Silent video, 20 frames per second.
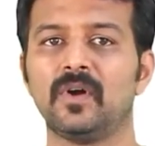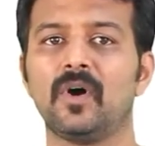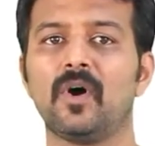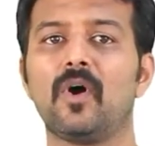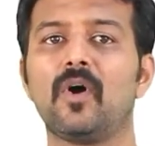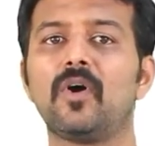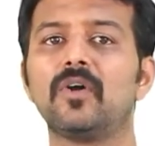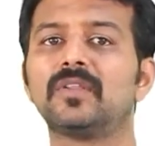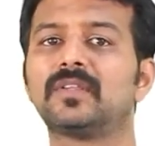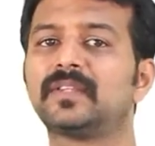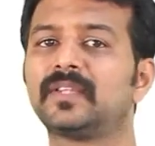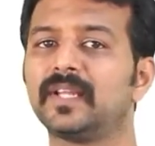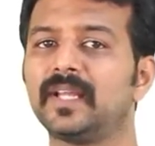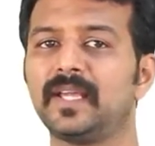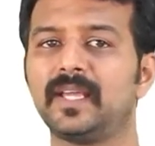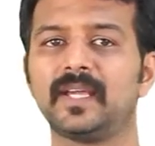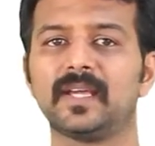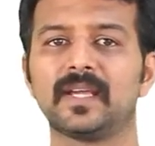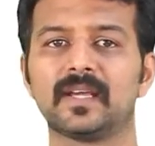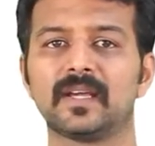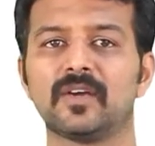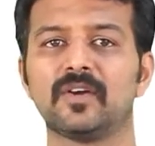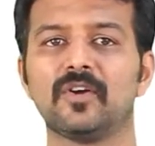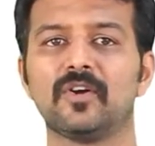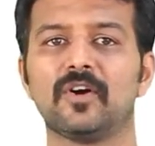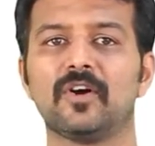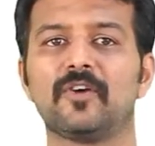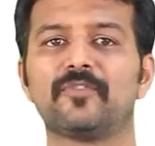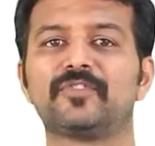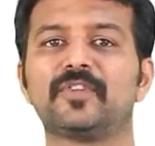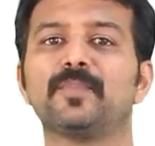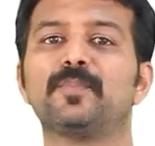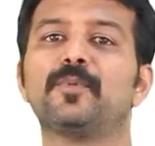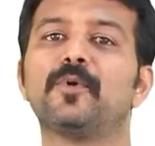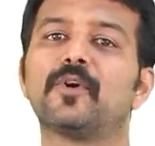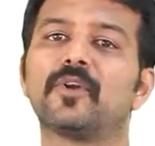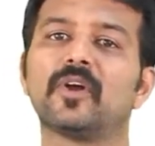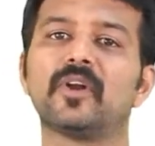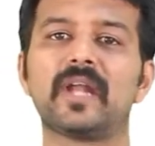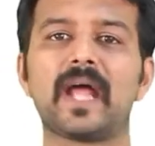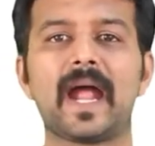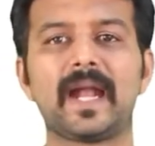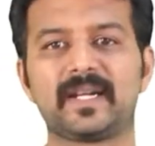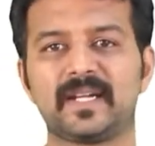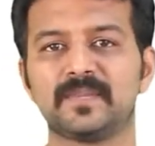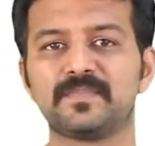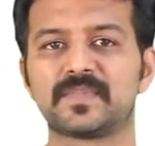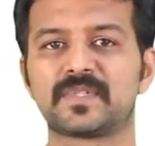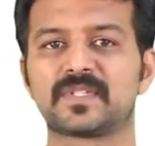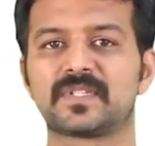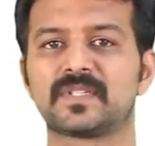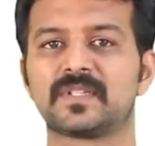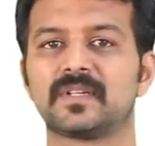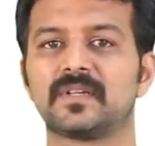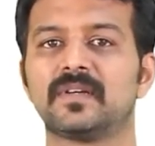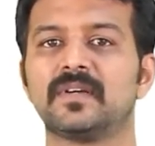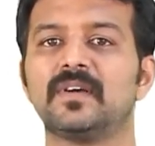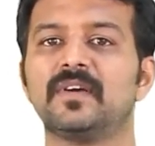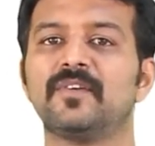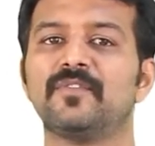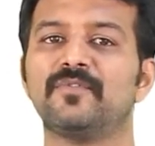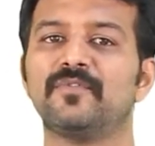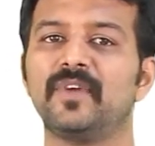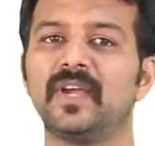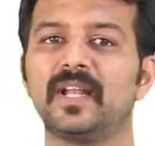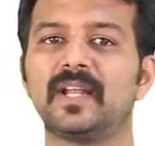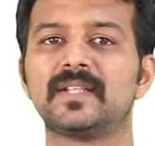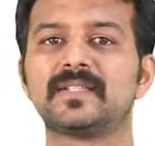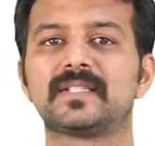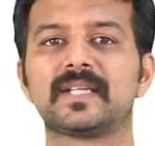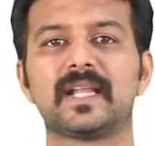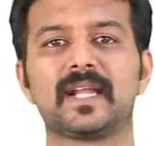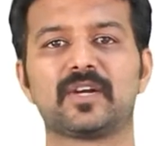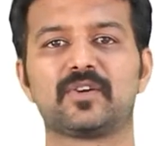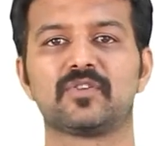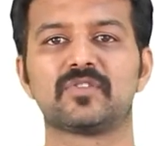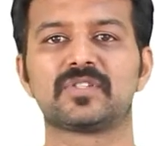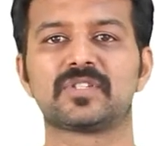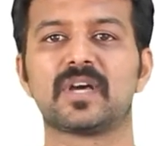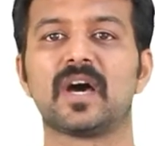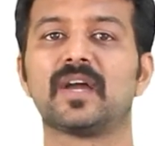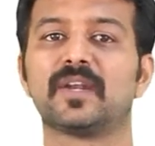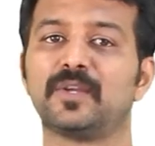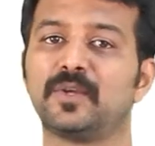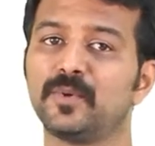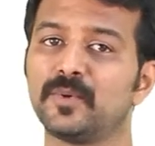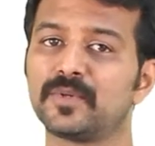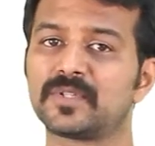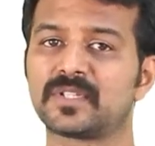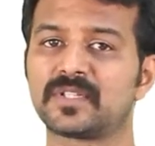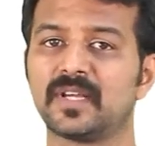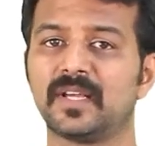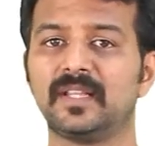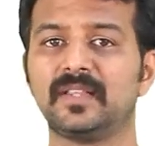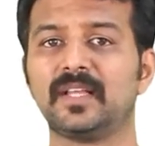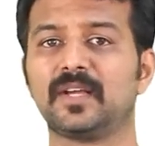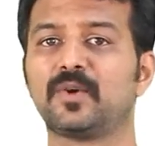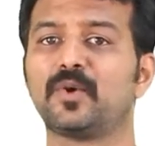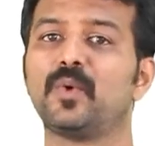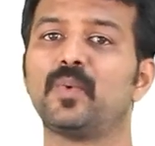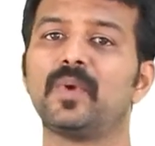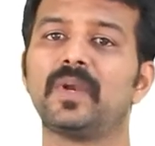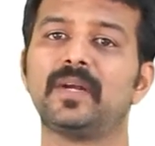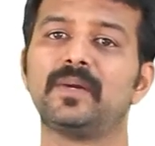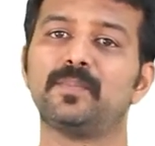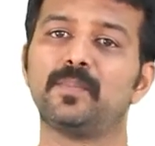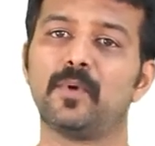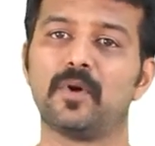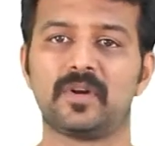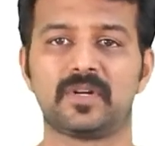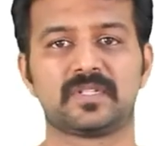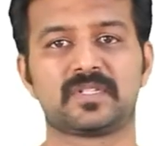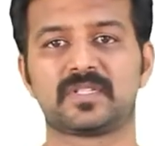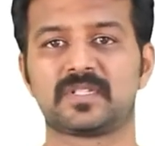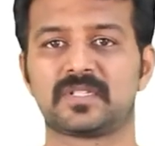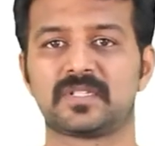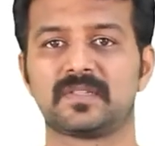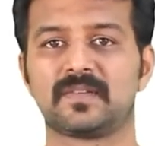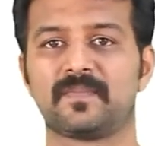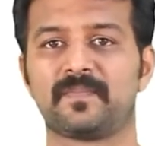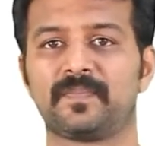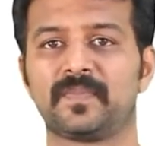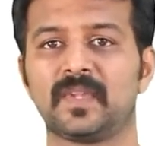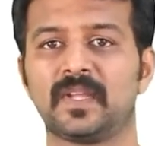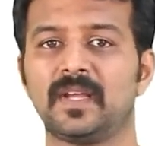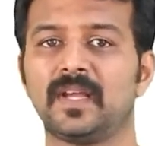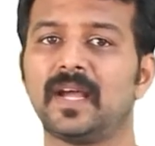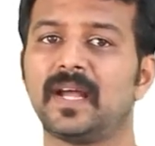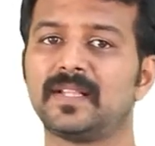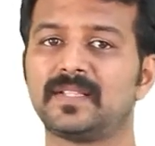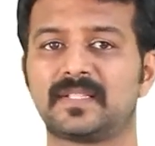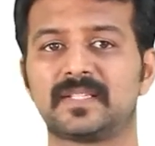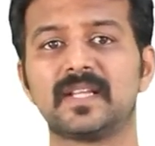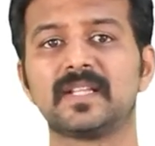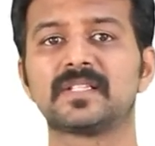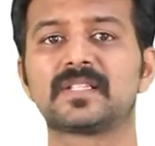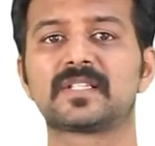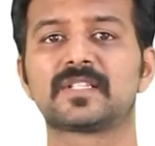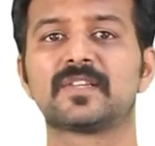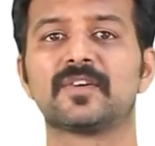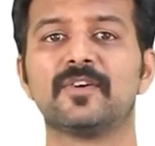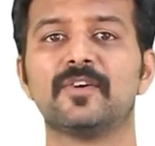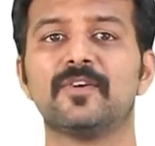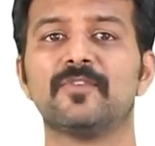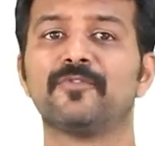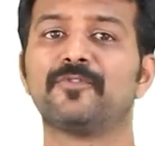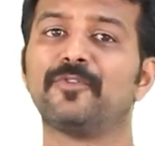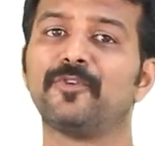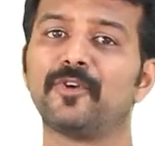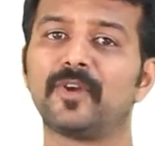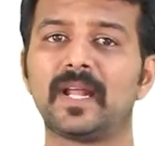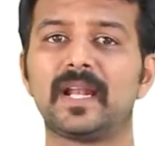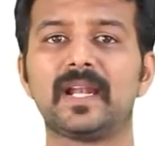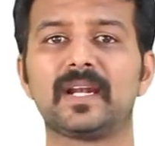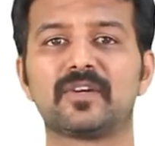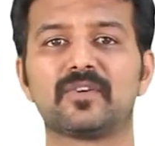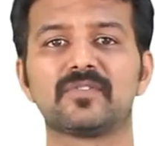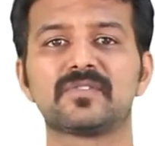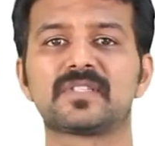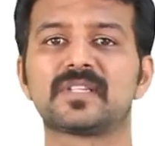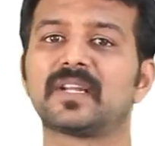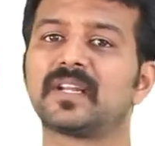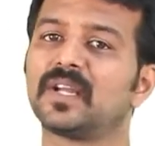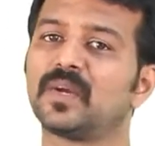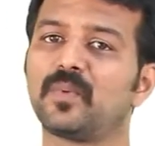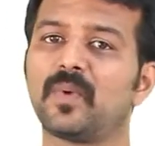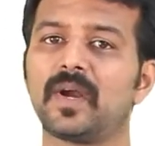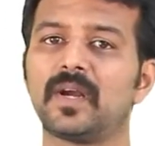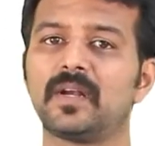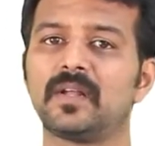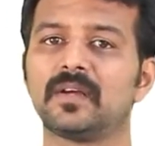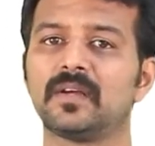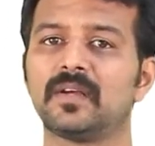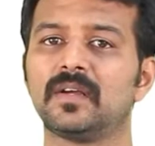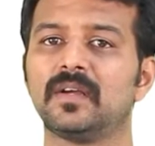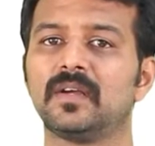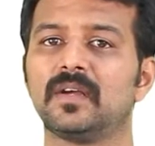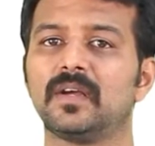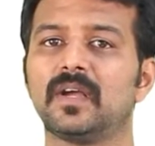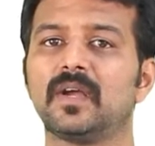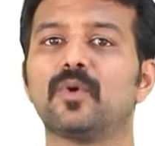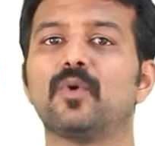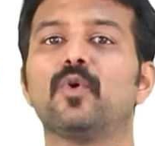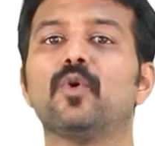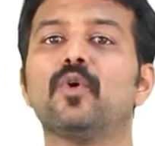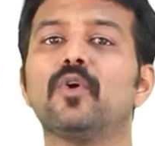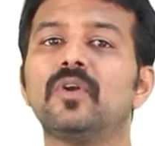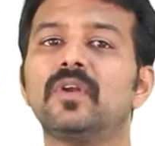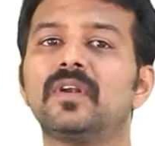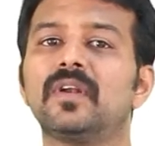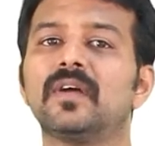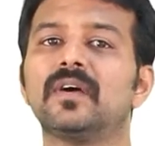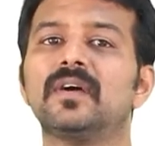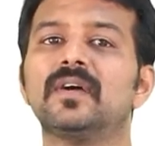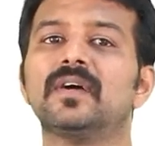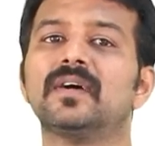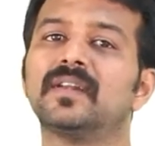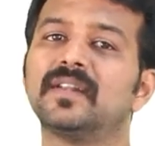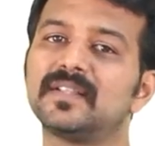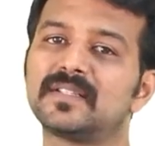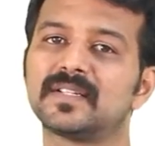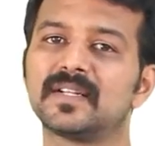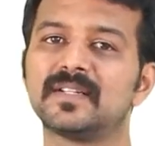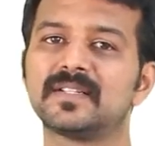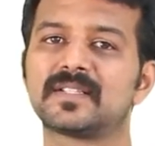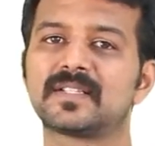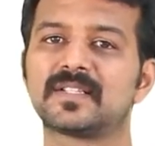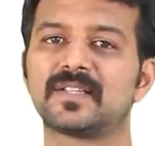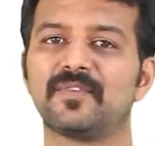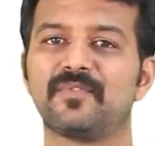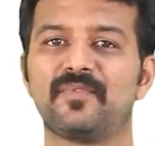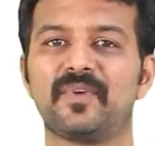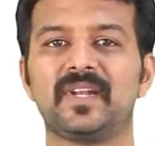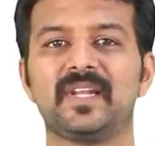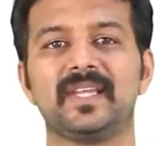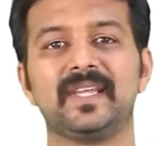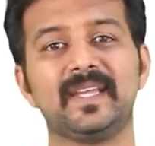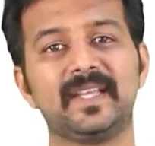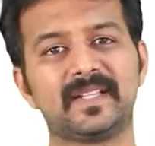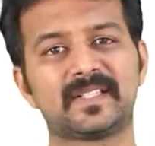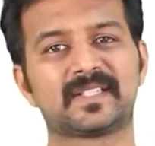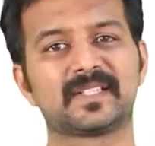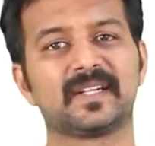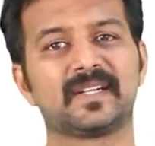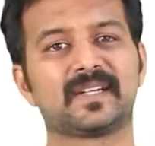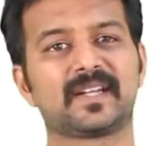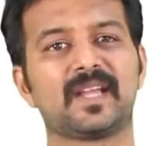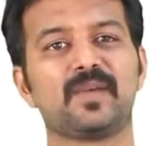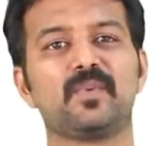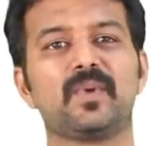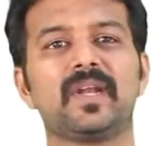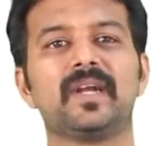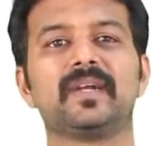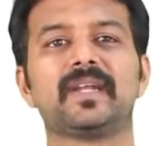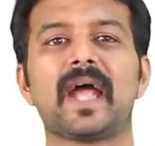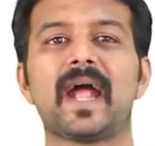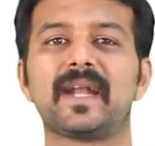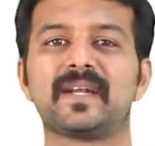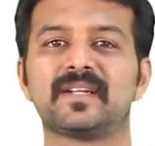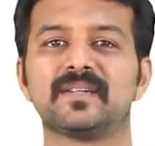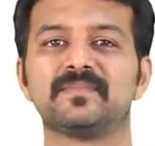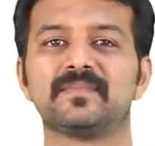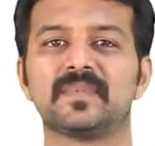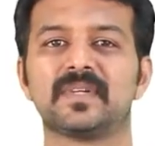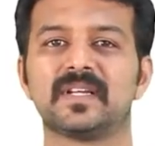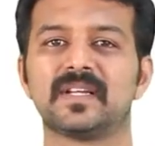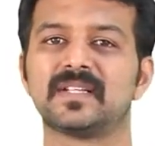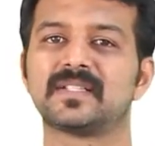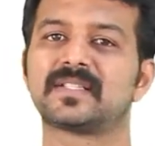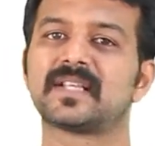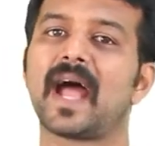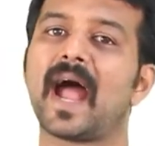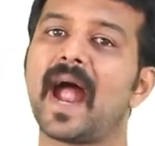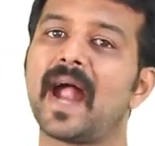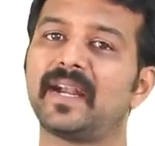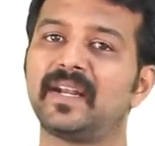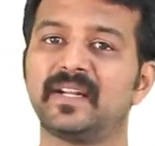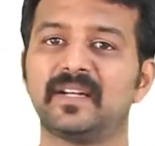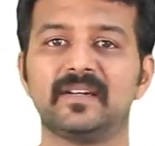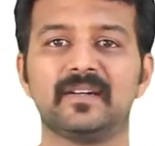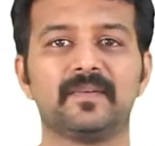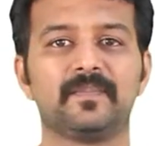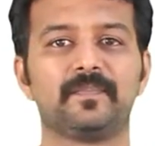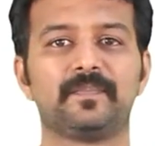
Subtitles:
All 3 of the boron atoms' valence electrons are used in the covalent bonds, and since 4 electrons are required, a hole results when each trivalent atom is added.